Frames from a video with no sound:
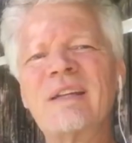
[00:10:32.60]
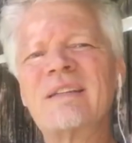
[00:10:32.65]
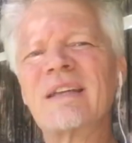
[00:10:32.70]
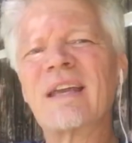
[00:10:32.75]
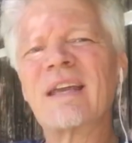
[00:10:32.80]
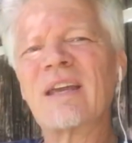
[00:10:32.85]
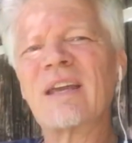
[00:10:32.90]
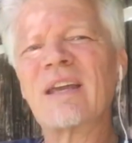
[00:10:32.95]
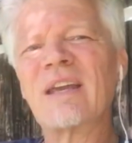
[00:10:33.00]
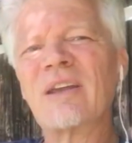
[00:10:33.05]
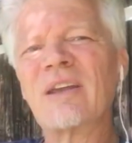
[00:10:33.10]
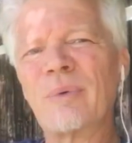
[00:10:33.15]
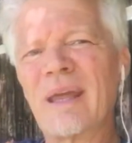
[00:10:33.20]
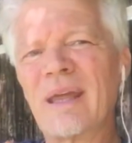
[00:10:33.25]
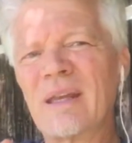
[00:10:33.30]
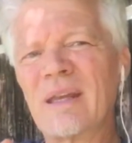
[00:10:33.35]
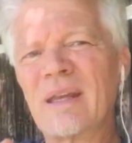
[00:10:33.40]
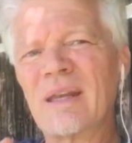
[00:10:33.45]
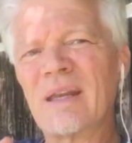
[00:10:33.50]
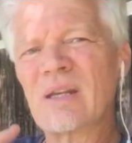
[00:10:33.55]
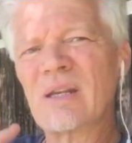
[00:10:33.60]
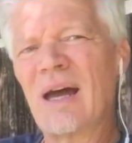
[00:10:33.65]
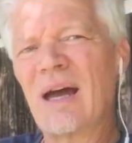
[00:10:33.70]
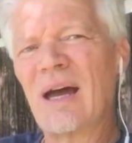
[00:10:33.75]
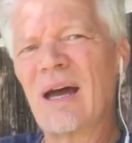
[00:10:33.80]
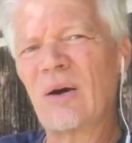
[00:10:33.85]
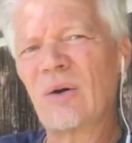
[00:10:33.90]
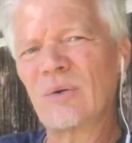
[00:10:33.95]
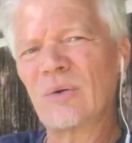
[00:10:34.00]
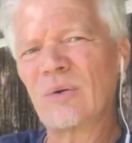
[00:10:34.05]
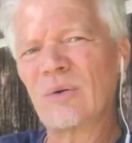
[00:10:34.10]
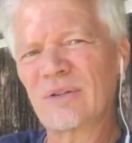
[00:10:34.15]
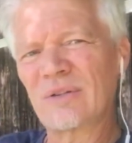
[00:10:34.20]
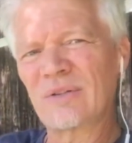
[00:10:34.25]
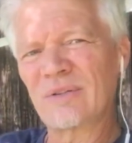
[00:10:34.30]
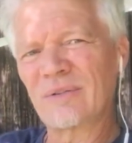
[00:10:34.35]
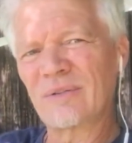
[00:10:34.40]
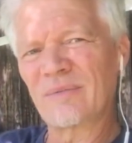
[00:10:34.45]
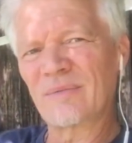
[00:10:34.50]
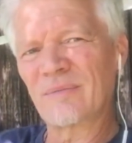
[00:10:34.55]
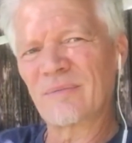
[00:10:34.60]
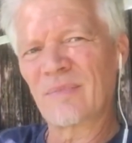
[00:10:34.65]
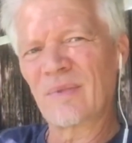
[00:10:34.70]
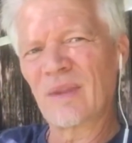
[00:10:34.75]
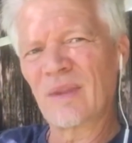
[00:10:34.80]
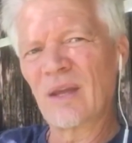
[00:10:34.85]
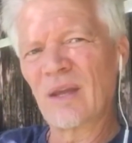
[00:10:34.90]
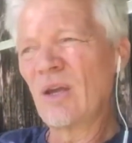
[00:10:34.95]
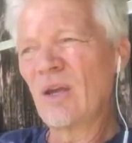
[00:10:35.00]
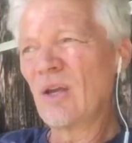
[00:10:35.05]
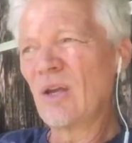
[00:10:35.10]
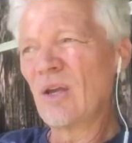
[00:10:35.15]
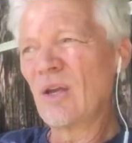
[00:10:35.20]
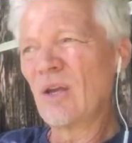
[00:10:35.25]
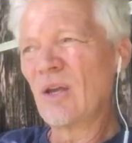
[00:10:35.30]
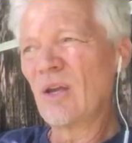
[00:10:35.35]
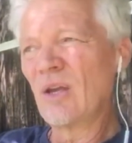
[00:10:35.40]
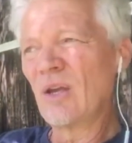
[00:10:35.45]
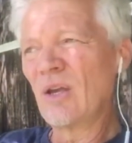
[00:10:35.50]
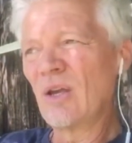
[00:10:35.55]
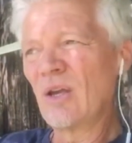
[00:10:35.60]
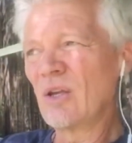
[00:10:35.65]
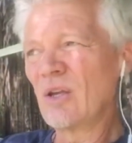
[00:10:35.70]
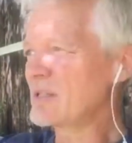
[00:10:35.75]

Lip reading: You need to get your rage out. So at